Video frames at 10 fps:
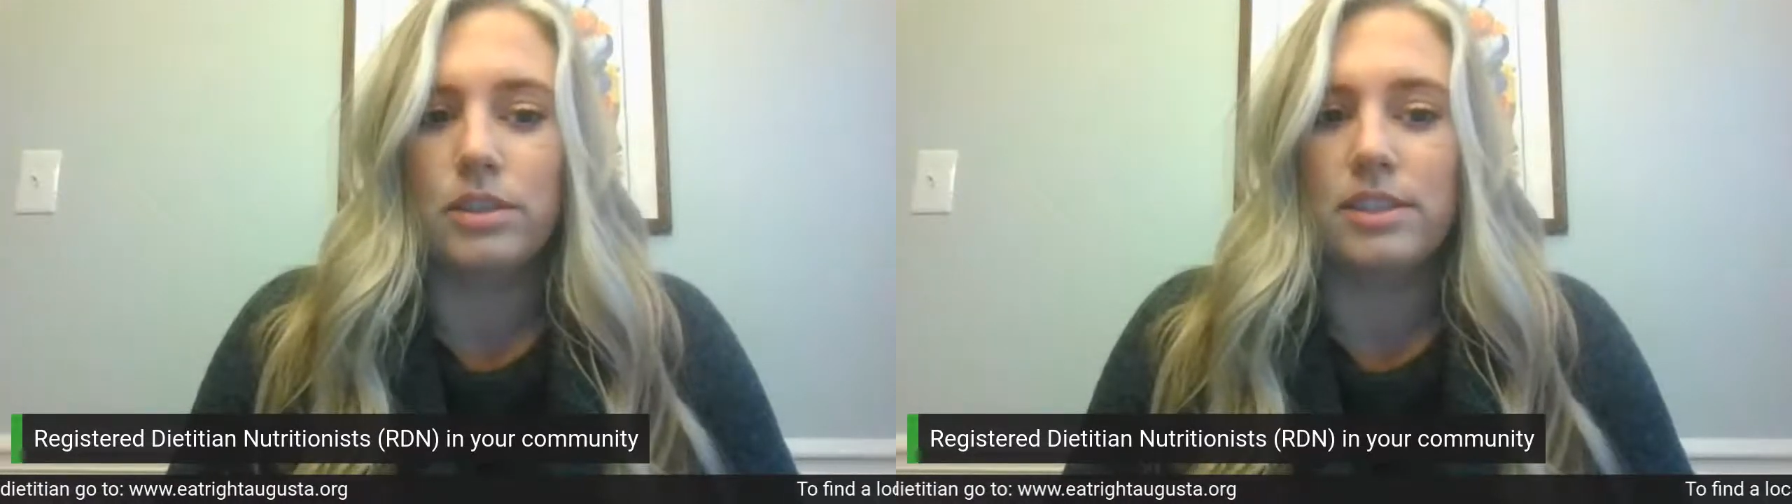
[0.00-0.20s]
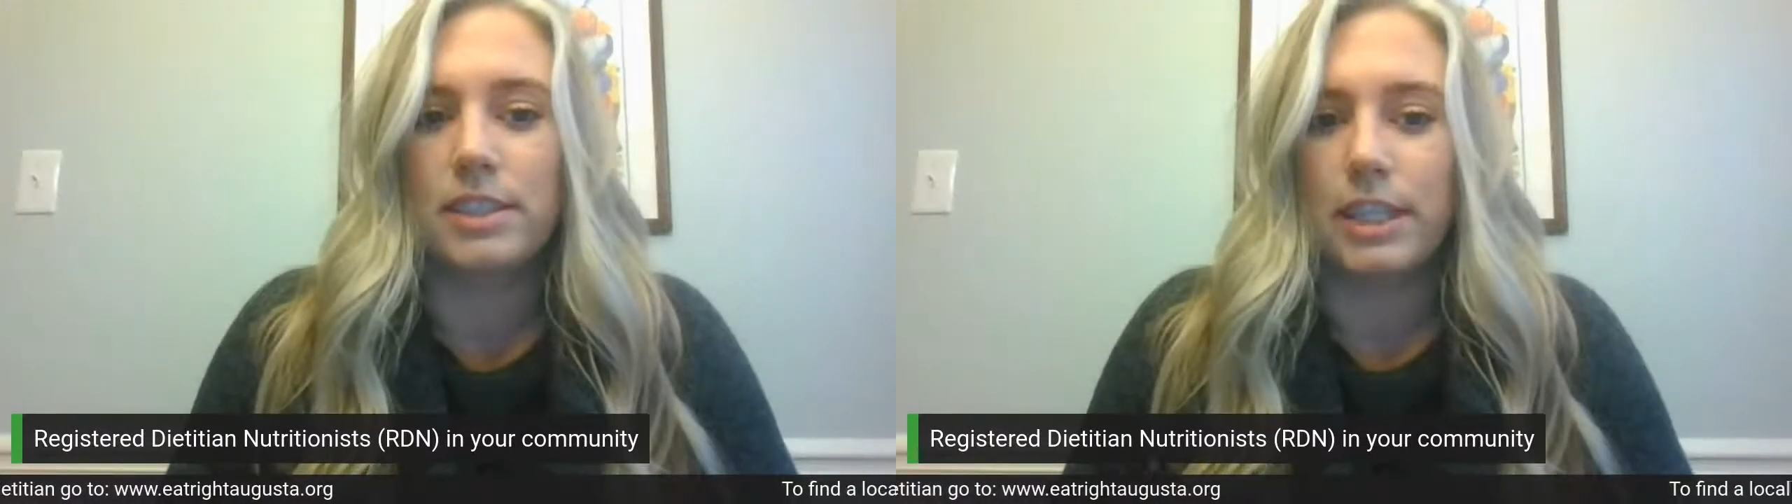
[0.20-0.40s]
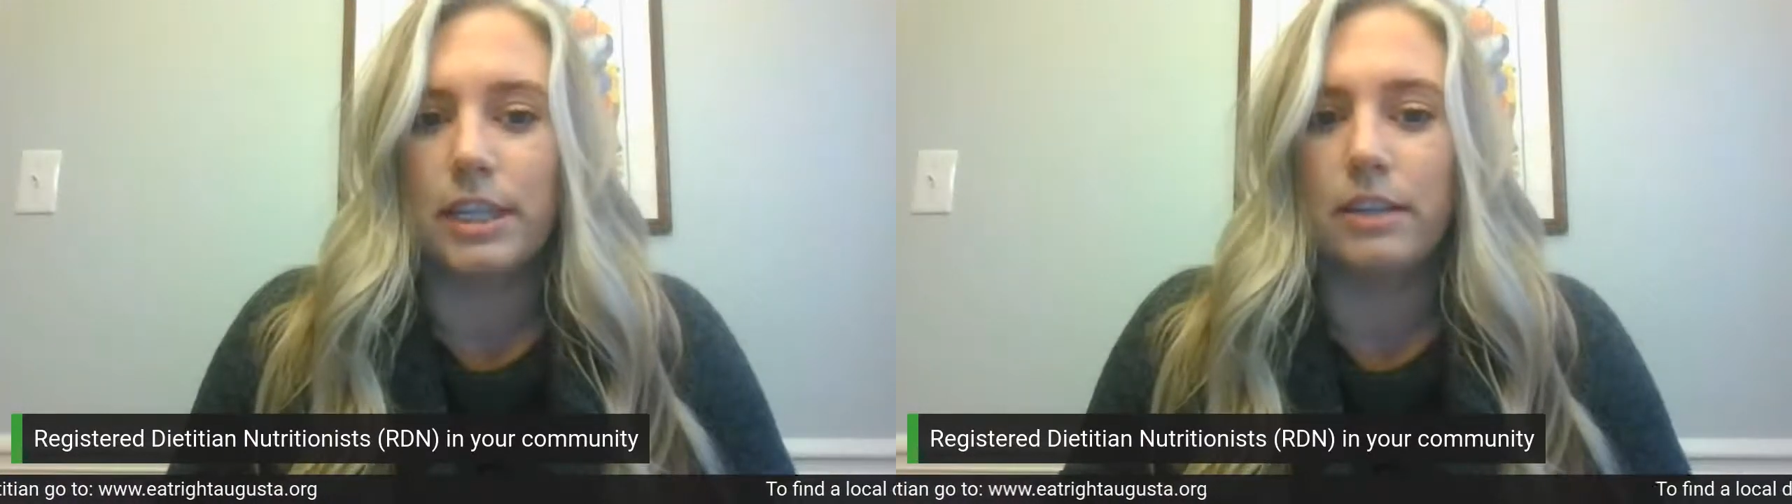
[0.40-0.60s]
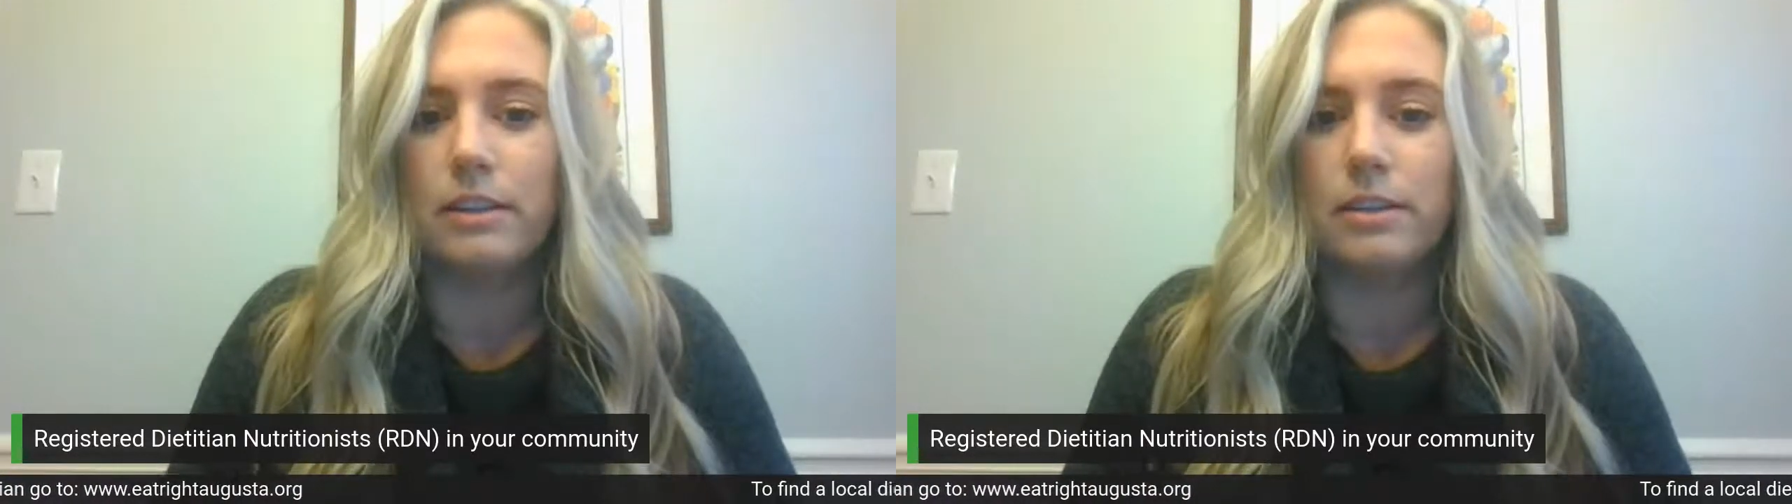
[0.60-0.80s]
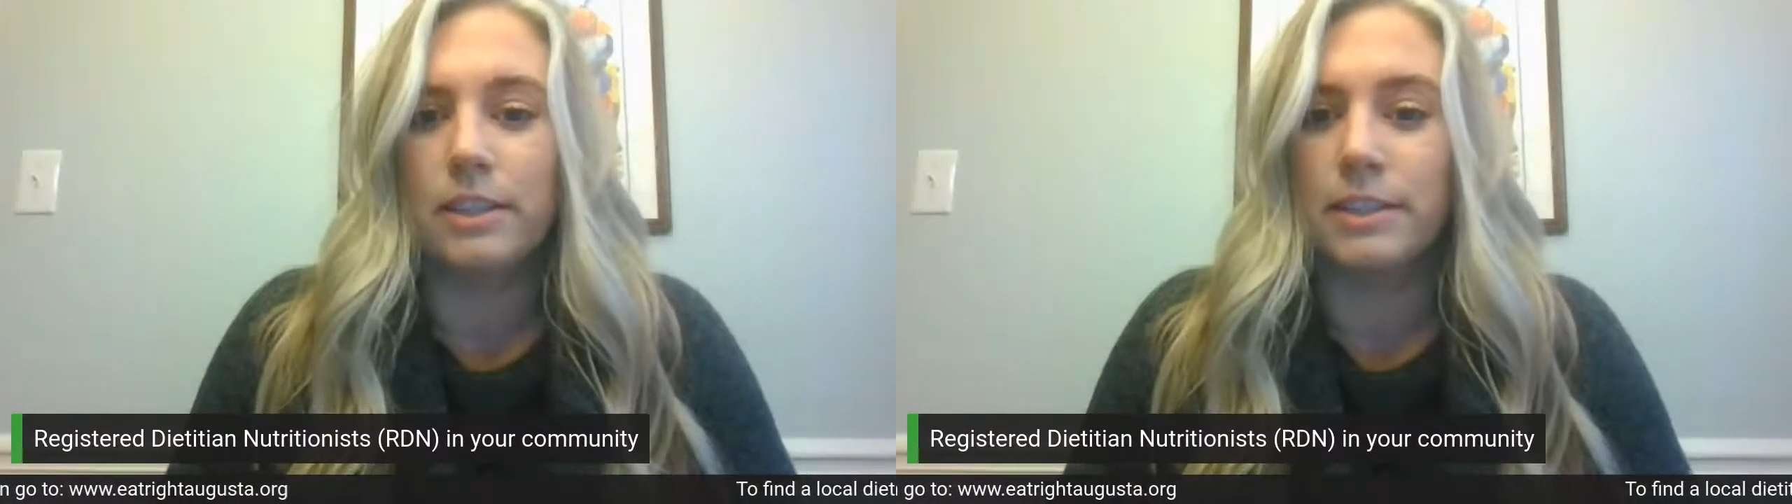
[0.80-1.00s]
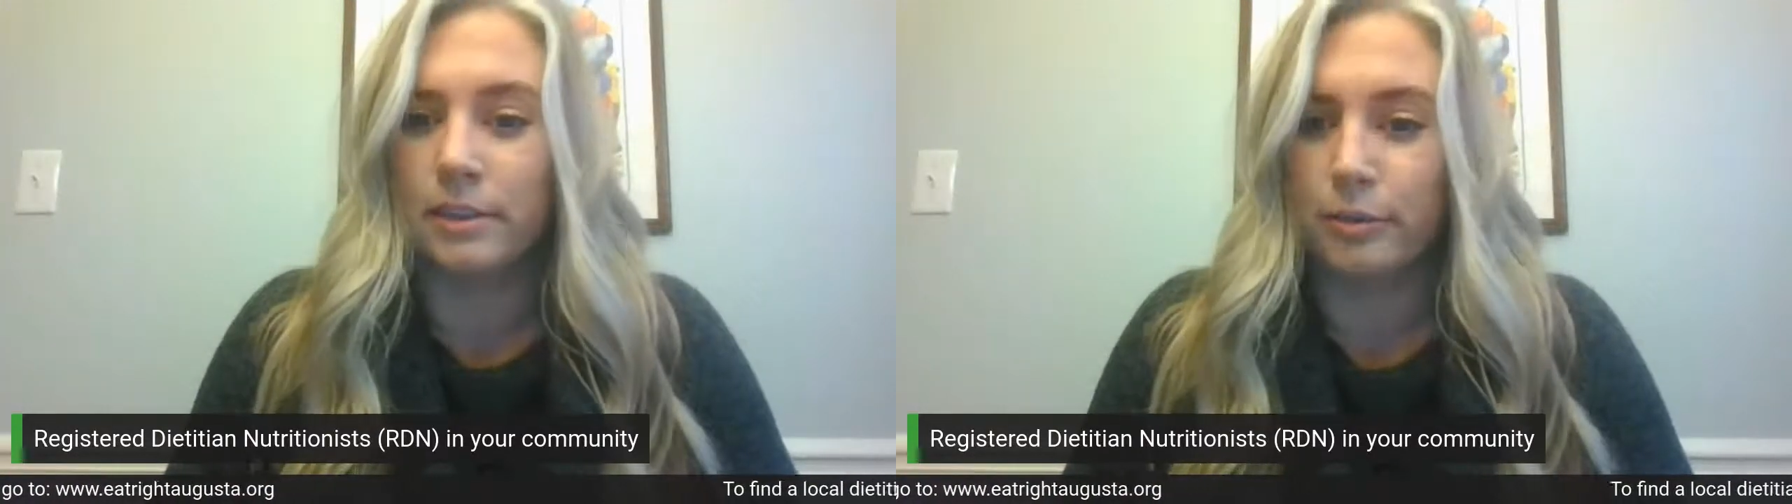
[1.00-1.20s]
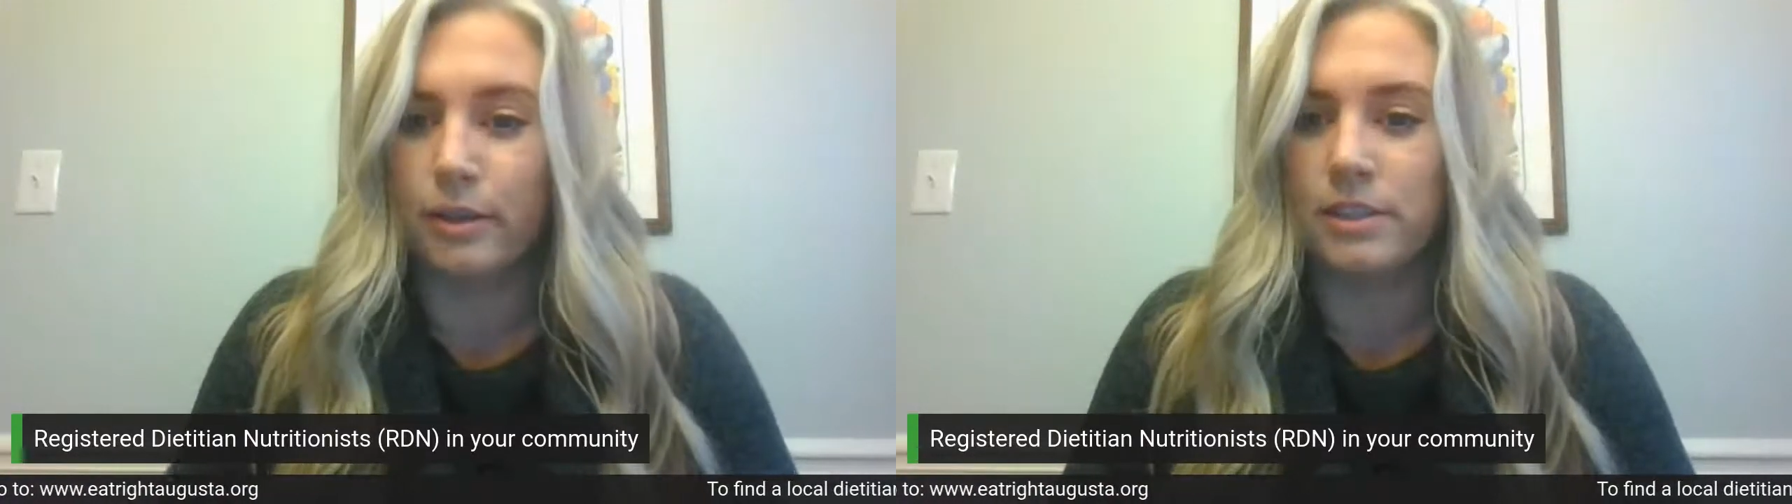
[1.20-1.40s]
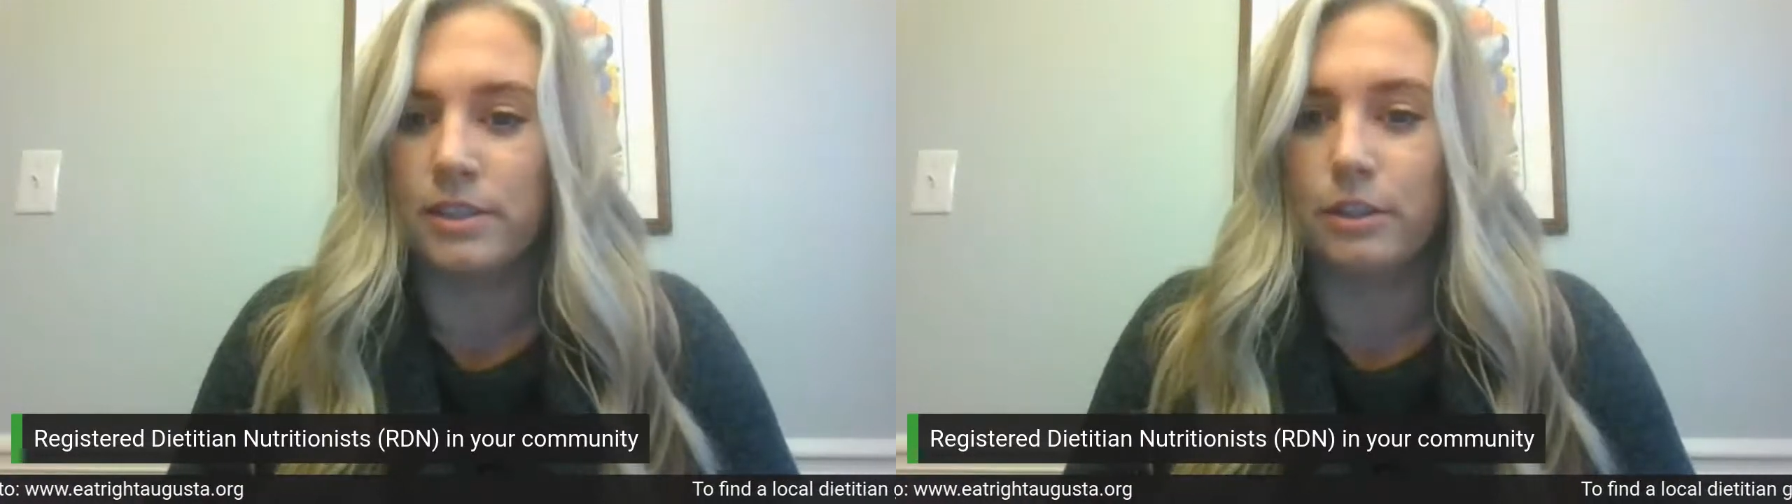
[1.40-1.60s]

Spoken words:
see the difference